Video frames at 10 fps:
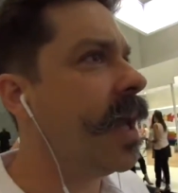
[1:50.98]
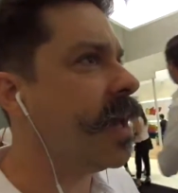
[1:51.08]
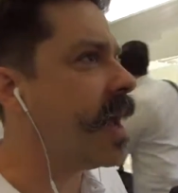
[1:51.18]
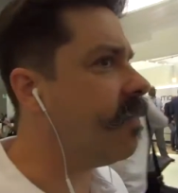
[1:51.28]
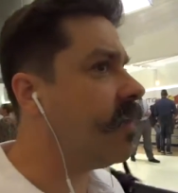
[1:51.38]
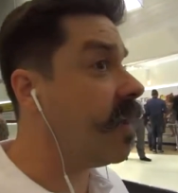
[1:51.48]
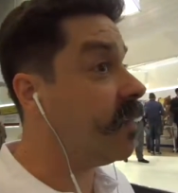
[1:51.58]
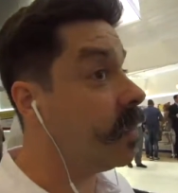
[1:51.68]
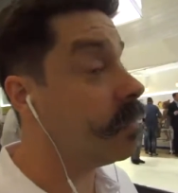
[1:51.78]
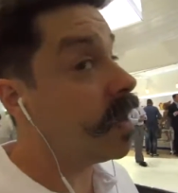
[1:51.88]
and
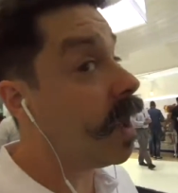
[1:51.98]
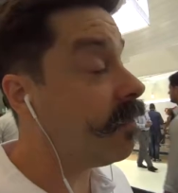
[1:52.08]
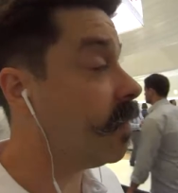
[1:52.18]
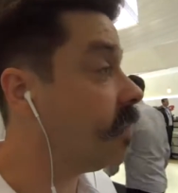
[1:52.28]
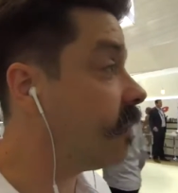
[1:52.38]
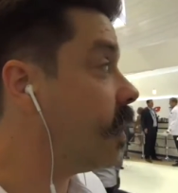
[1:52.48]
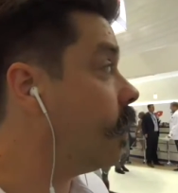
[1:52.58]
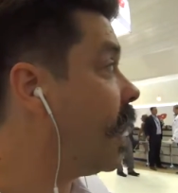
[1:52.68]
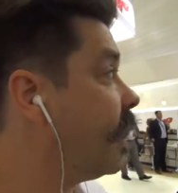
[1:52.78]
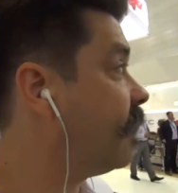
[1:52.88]
advertising conference,
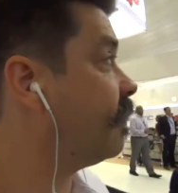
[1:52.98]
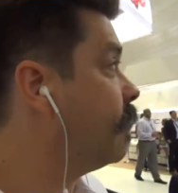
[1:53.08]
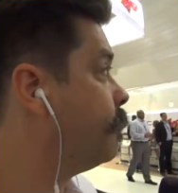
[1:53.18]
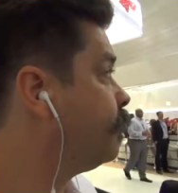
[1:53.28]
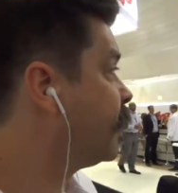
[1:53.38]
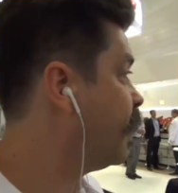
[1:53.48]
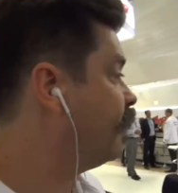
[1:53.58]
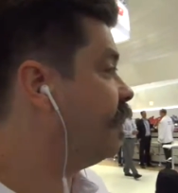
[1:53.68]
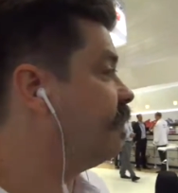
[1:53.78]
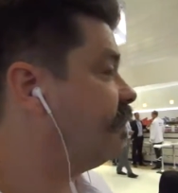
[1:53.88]
so I guess
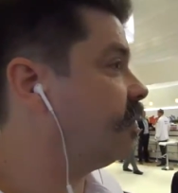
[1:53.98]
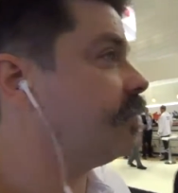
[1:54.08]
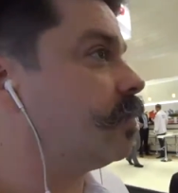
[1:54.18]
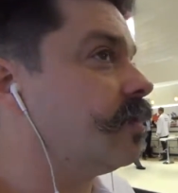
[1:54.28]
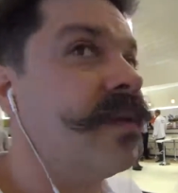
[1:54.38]
this is the sort of